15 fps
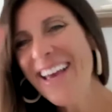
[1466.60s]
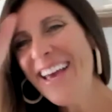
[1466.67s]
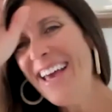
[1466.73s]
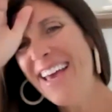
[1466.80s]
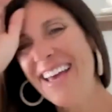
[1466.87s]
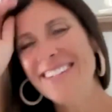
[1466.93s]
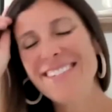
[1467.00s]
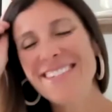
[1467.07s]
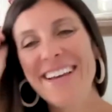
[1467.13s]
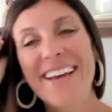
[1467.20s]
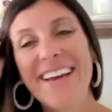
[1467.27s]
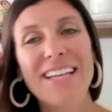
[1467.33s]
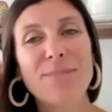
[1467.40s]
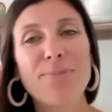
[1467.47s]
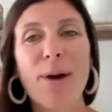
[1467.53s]

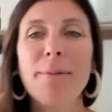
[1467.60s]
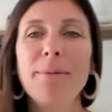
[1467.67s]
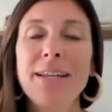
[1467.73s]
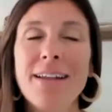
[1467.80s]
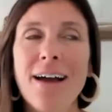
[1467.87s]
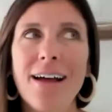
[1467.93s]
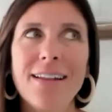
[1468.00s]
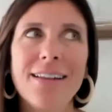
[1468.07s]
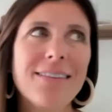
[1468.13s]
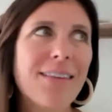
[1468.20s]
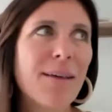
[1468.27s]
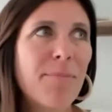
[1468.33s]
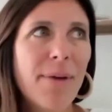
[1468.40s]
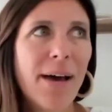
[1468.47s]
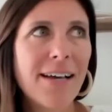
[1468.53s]
It's probably not
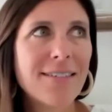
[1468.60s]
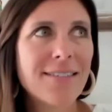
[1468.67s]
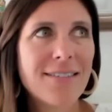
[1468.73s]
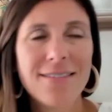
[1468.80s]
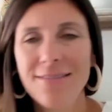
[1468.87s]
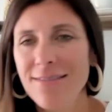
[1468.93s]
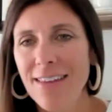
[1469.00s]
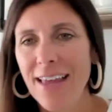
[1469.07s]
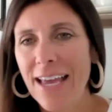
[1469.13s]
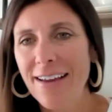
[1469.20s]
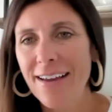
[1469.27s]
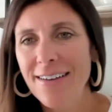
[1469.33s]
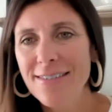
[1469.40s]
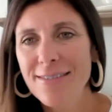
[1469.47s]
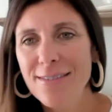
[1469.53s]
the best
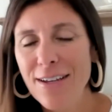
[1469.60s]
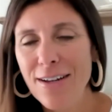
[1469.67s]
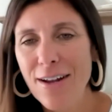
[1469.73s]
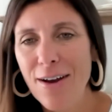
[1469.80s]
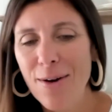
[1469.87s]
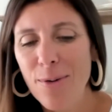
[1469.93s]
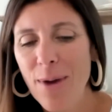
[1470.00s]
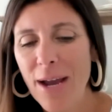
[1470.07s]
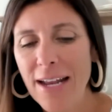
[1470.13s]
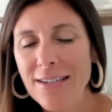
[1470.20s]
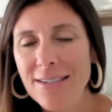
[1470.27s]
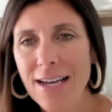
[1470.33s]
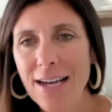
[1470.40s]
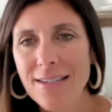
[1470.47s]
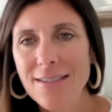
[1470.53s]
way to
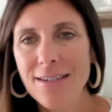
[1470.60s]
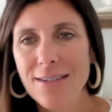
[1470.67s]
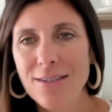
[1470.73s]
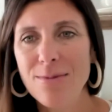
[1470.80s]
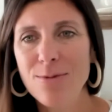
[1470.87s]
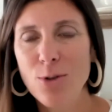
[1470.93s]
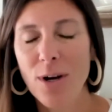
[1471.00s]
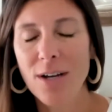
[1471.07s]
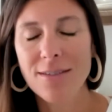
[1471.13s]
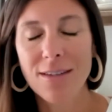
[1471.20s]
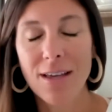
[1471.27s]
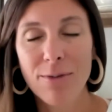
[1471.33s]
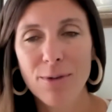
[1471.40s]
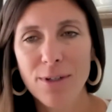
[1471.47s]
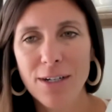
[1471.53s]
test a trust
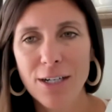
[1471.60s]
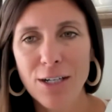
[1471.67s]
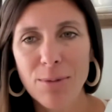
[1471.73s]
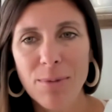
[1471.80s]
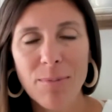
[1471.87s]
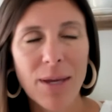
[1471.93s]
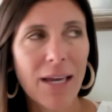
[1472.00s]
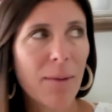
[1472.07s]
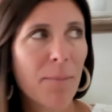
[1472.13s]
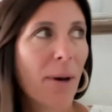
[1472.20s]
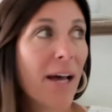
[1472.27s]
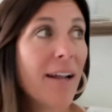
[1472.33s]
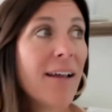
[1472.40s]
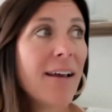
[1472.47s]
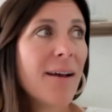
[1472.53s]
level in a human being.
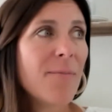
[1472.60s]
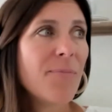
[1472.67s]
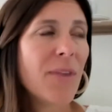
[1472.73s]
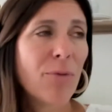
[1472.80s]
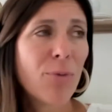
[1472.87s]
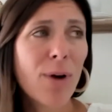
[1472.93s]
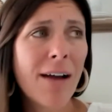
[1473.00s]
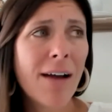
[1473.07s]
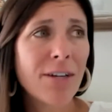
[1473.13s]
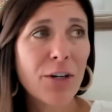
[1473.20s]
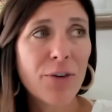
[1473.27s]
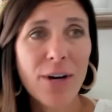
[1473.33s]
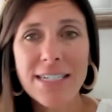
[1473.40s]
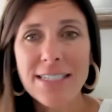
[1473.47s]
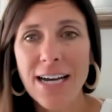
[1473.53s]
But if we're having a
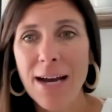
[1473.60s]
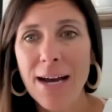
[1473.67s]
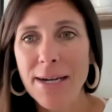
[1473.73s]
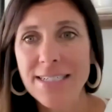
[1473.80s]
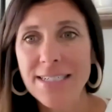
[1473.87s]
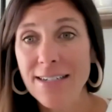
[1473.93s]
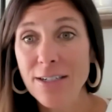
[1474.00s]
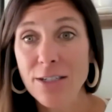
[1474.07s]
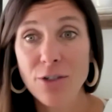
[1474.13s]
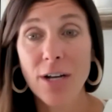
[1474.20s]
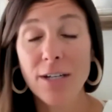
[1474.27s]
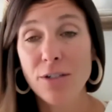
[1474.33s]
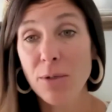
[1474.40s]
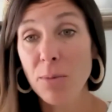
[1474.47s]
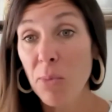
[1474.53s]
great time, I tend to
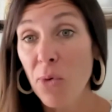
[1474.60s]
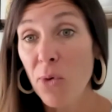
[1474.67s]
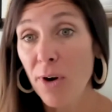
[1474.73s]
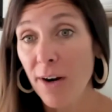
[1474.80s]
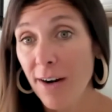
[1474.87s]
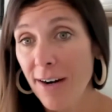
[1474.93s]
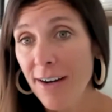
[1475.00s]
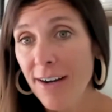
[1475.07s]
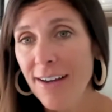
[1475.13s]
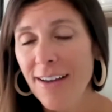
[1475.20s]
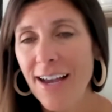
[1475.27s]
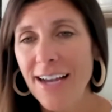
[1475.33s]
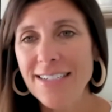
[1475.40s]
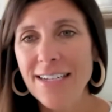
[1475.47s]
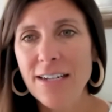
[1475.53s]
trust you more.
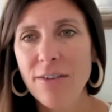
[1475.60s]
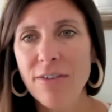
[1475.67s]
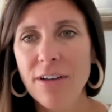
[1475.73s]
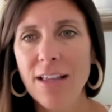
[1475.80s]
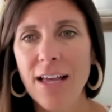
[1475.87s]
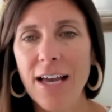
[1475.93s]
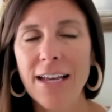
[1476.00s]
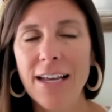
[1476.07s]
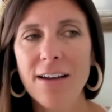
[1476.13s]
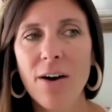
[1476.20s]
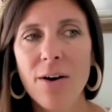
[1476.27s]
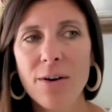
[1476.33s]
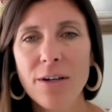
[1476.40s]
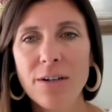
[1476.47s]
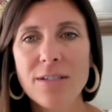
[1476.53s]
I tend to feel like,
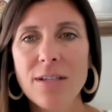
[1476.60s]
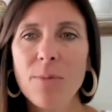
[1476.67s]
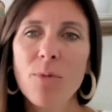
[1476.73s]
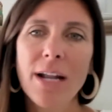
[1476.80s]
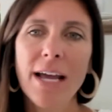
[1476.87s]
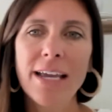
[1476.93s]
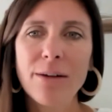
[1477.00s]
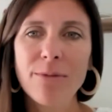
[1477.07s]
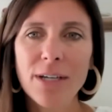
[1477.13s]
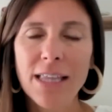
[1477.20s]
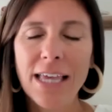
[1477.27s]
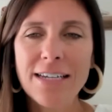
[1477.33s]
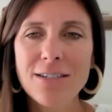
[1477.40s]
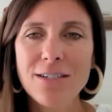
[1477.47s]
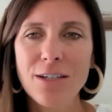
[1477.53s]
oh, you're someone I can
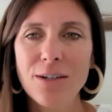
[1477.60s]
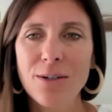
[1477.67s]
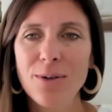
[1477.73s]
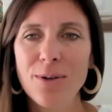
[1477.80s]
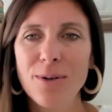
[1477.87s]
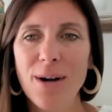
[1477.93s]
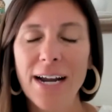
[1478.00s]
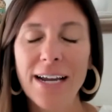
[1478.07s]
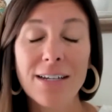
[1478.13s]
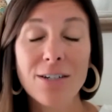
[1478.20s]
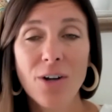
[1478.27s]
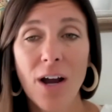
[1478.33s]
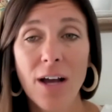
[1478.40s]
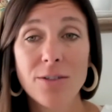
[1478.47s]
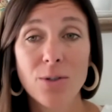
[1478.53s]
relate to, or I can
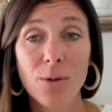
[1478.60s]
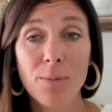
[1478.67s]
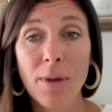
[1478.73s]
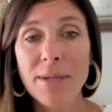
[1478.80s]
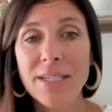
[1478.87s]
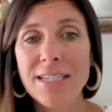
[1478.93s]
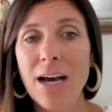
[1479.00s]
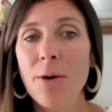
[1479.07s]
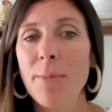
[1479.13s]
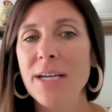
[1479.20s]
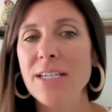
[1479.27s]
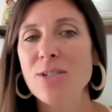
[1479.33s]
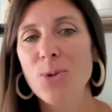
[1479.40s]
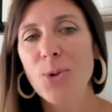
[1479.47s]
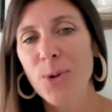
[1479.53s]
trust, or maybe tell my
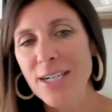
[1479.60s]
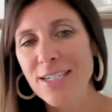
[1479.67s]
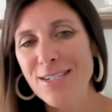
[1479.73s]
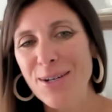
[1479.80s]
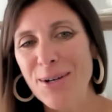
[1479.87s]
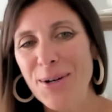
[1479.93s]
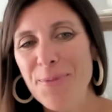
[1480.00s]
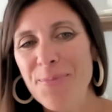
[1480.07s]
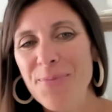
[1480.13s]
story to.